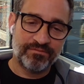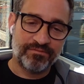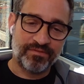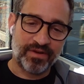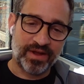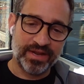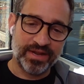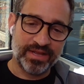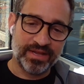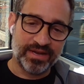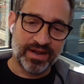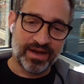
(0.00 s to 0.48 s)

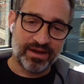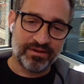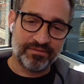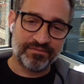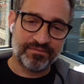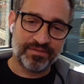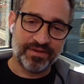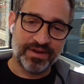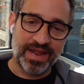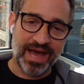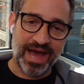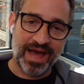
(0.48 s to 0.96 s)
Funny enough,
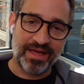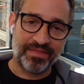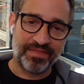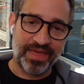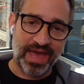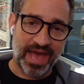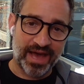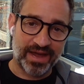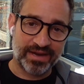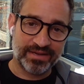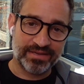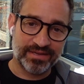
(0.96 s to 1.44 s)
not
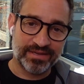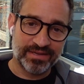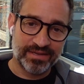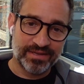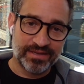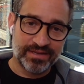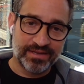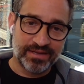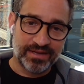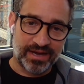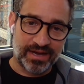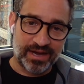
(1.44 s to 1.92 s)
that.
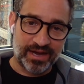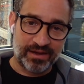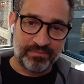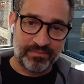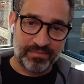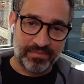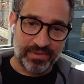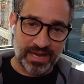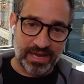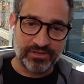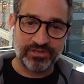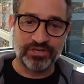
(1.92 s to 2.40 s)

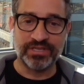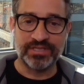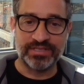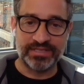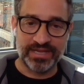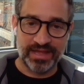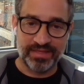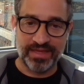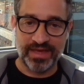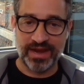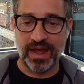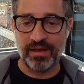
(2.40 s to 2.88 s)
I should
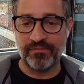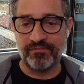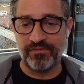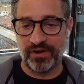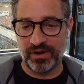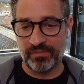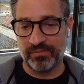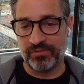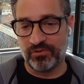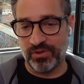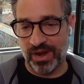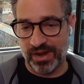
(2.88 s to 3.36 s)
say that I'm
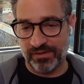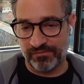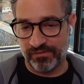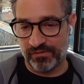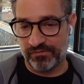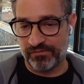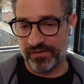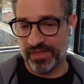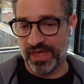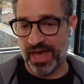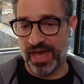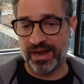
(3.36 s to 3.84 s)
very
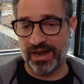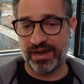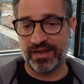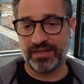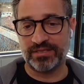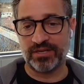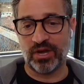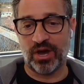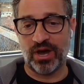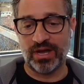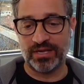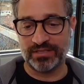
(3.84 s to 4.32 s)
grateful for that, and
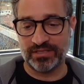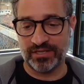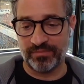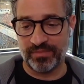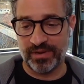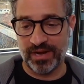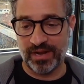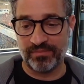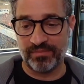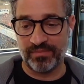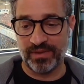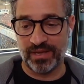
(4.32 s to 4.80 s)
it's awesome.
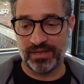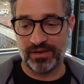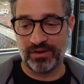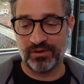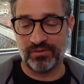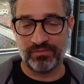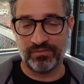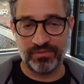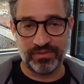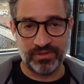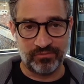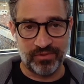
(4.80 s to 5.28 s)
And
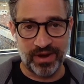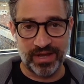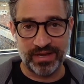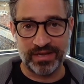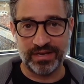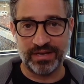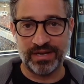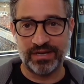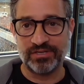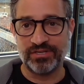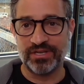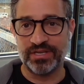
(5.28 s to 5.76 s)
the
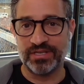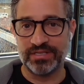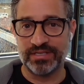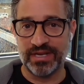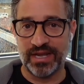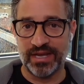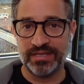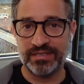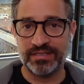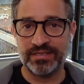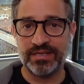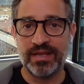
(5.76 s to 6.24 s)
recognition is
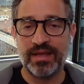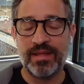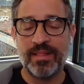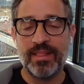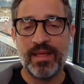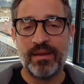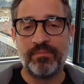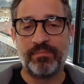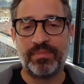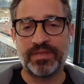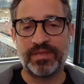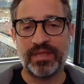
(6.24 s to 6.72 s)
nice.
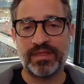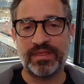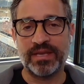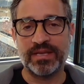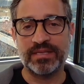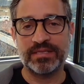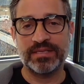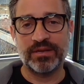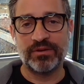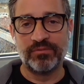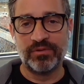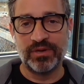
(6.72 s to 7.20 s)
But the
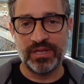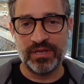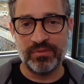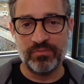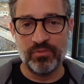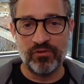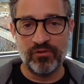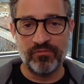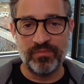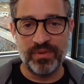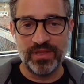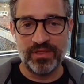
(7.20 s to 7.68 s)
things that really
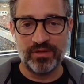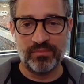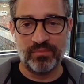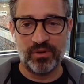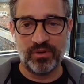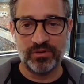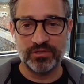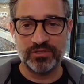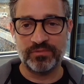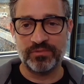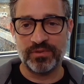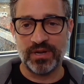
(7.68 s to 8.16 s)
move me the
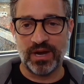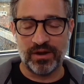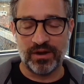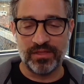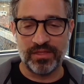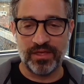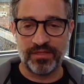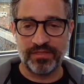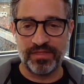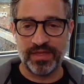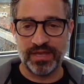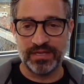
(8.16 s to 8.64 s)
most are
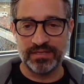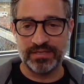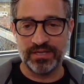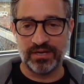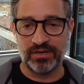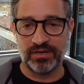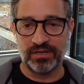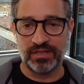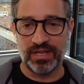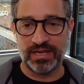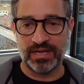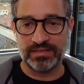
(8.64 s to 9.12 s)
the things that
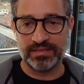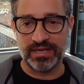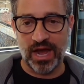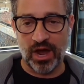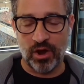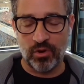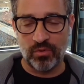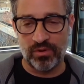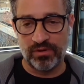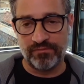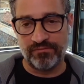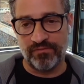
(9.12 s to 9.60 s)
are less
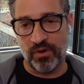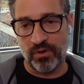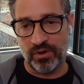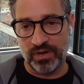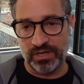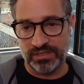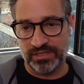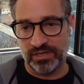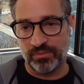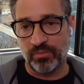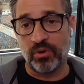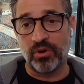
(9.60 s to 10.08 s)
outward
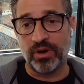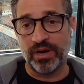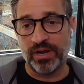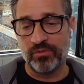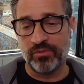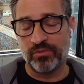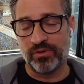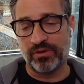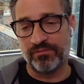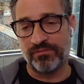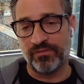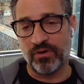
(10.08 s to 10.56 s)
focused and more
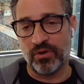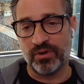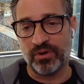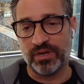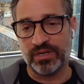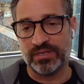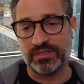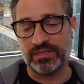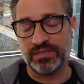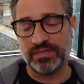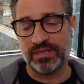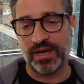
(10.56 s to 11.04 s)
inward
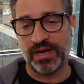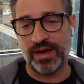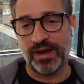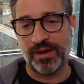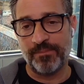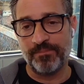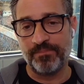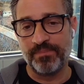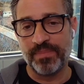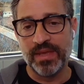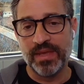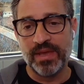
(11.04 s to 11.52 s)
focused.
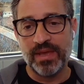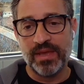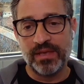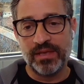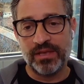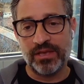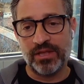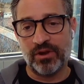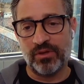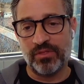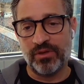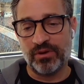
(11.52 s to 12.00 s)

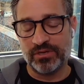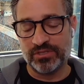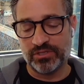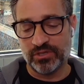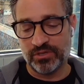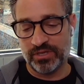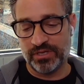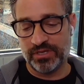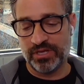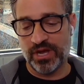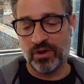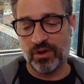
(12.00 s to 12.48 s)
There was
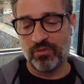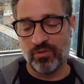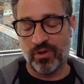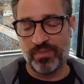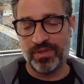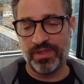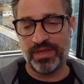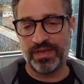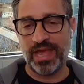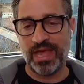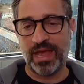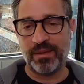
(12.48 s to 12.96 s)
a young
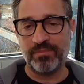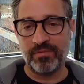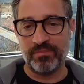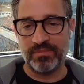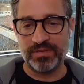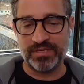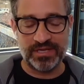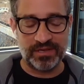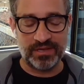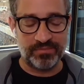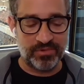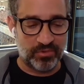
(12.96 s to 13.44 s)
woman that came to
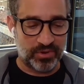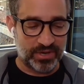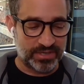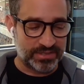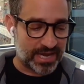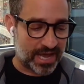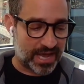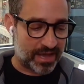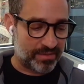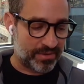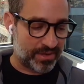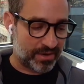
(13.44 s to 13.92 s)
see me one
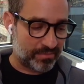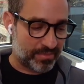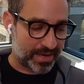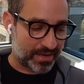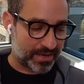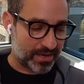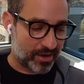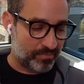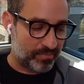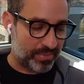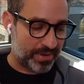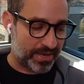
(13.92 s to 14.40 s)
time. My
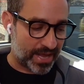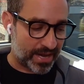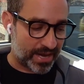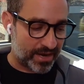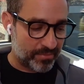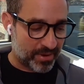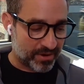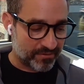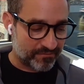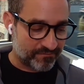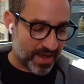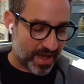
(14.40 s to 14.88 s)
company had
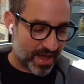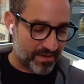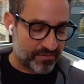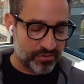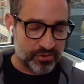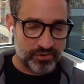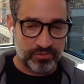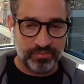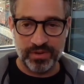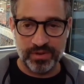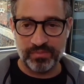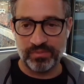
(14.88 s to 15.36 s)
about
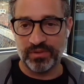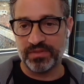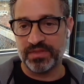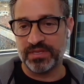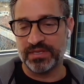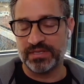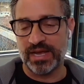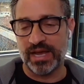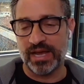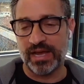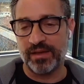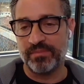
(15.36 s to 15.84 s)
500 people at the
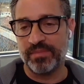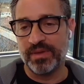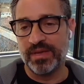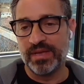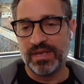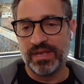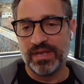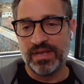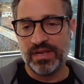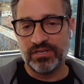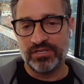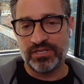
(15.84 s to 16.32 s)
time.
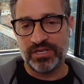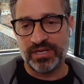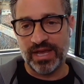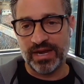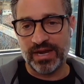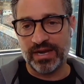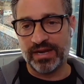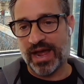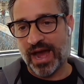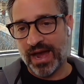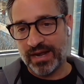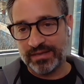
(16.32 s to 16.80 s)
She
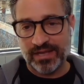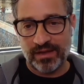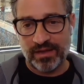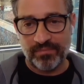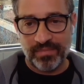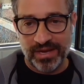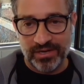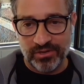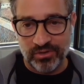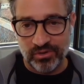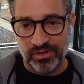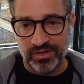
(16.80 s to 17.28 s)
kind of knocked on
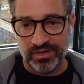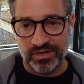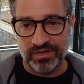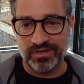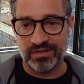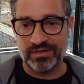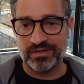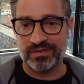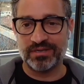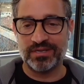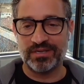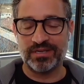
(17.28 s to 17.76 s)
my
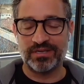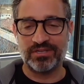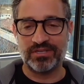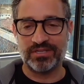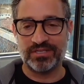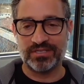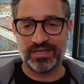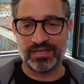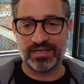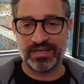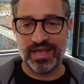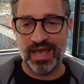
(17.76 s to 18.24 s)
door.
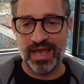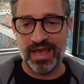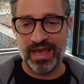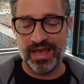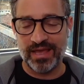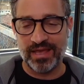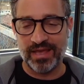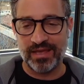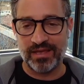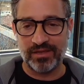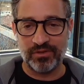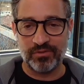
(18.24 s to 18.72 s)
She's like,
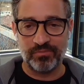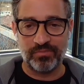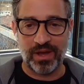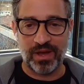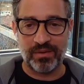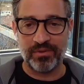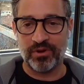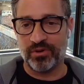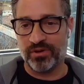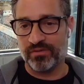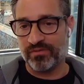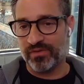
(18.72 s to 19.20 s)
"Hey, you
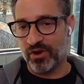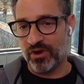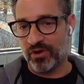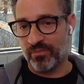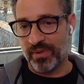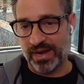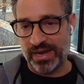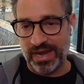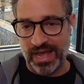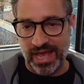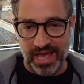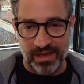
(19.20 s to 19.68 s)
probably don't even know
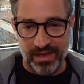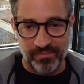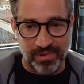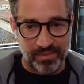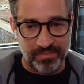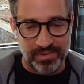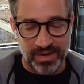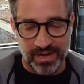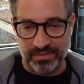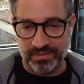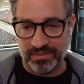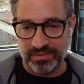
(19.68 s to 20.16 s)
my name.
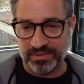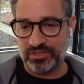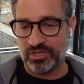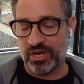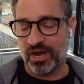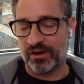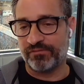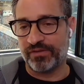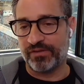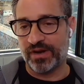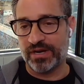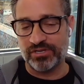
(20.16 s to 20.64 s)
I'm a
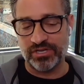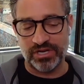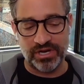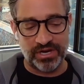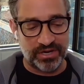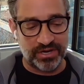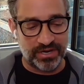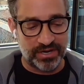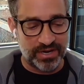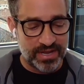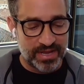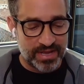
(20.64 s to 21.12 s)
software
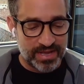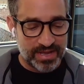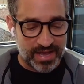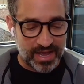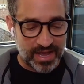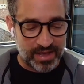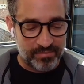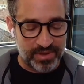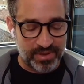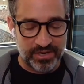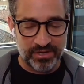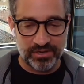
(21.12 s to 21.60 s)
engineer.
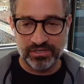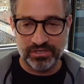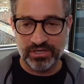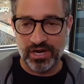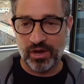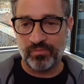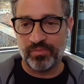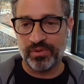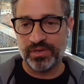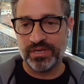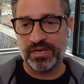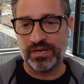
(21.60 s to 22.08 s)
I've been here a
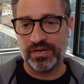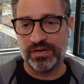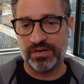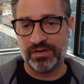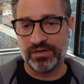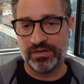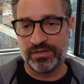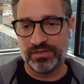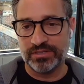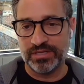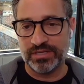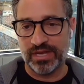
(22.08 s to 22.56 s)
couple of
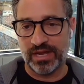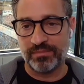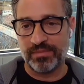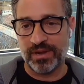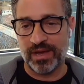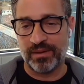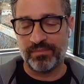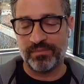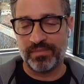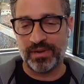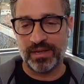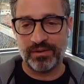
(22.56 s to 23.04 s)
years. I'm
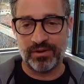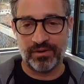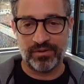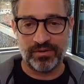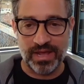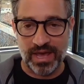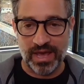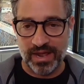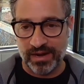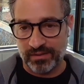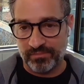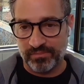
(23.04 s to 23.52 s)

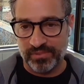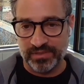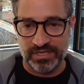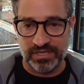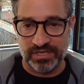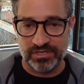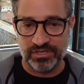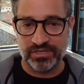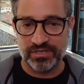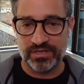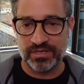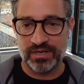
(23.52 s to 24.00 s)
not a
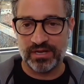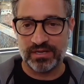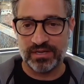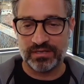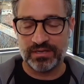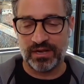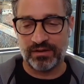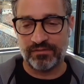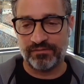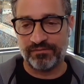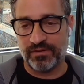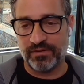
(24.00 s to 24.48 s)
position
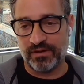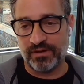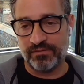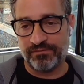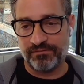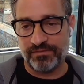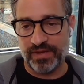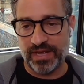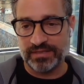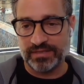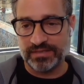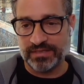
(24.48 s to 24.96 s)
of
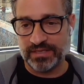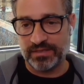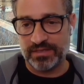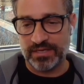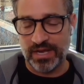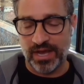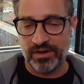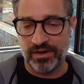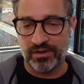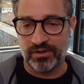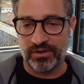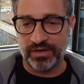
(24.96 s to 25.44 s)
fancy
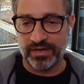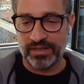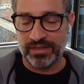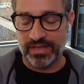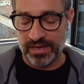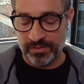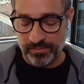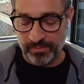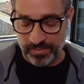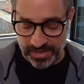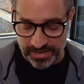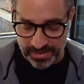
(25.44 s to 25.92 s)
title or
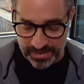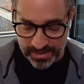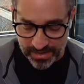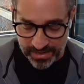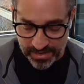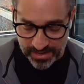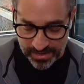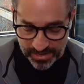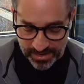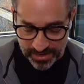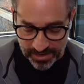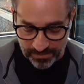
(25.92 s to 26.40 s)
anything, but
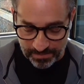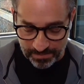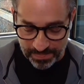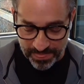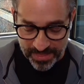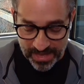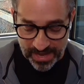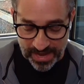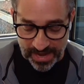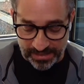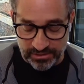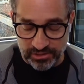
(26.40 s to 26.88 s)

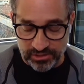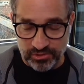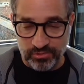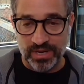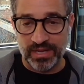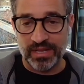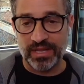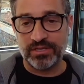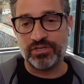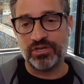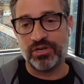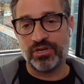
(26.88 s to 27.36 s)
I just
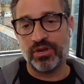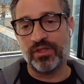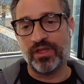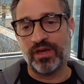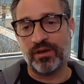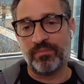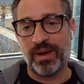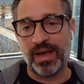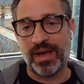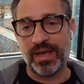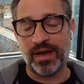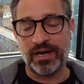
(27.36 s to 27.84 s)
want to let you know
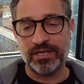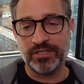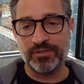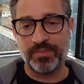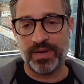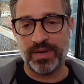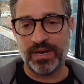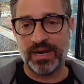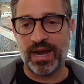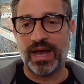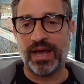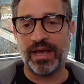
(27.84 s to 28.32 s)
that my
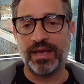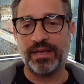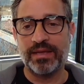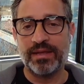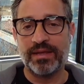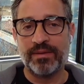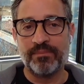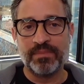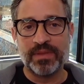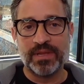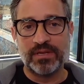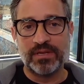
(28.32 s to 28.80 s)
husband and I
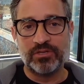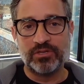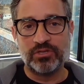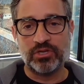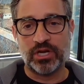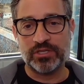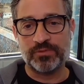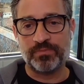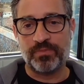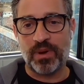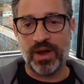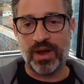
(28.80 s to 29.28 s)

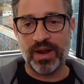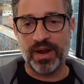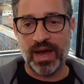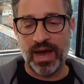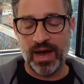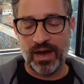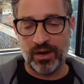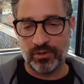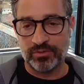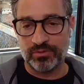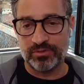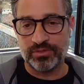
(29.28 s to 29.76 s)
just bought a
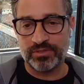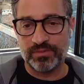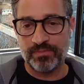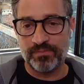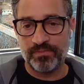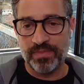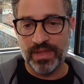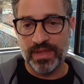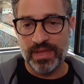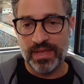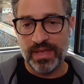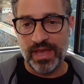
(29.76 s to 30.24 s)

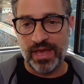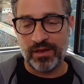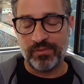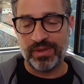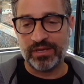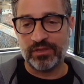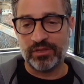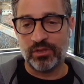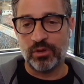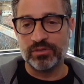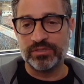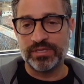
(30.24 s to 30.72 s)
house." And
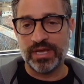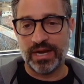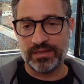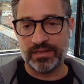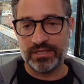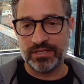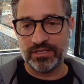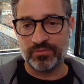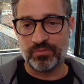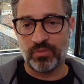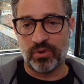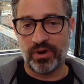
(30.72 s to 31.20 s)
we closed on it
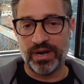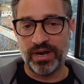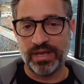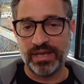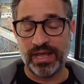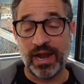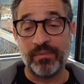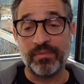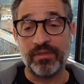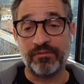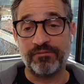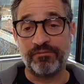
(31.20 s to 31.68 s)
this morning.
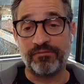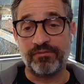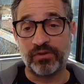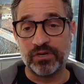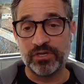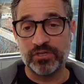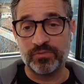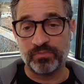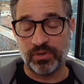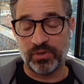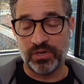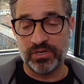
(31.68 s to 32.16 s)
And I'm the
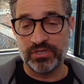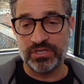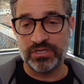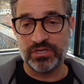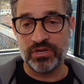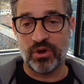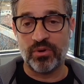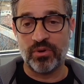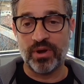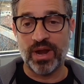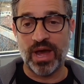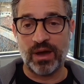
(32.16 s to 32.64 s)
first person
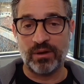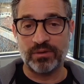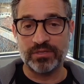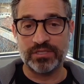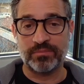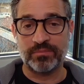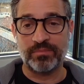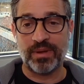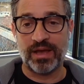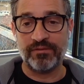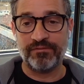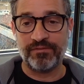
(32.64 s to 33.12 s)
to own a
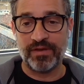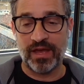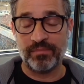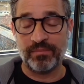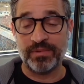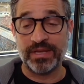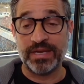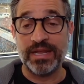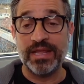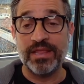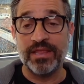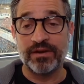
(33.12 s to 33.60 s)
house in my
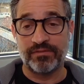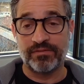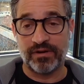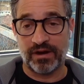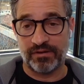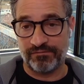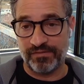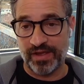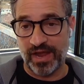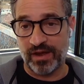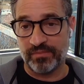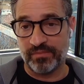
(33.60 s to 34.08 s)
family, in either of
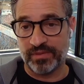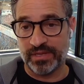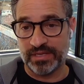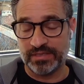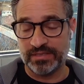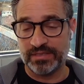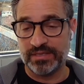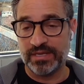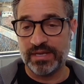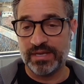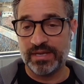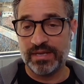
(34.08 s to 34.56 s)
our
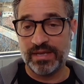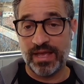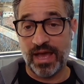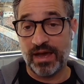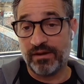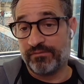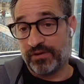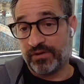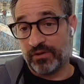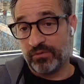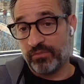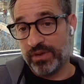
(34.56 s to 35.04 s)
families
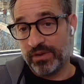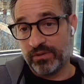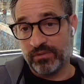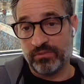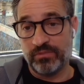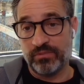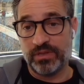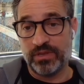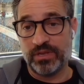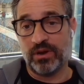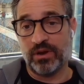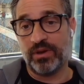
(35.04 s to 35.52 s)
ever.
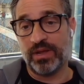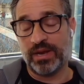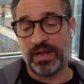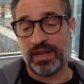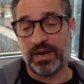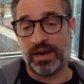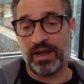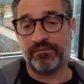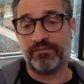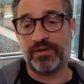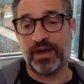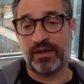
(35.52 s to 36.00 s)

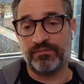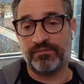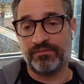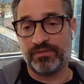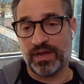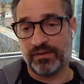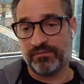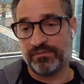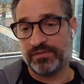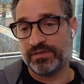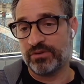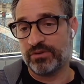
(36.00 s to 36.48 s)

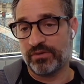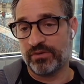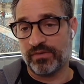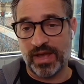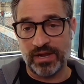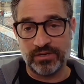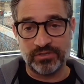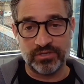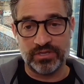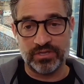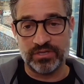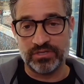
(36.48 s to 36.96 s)
I've sort of
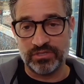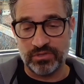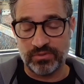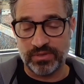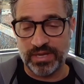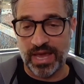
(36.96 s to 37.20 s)
entered this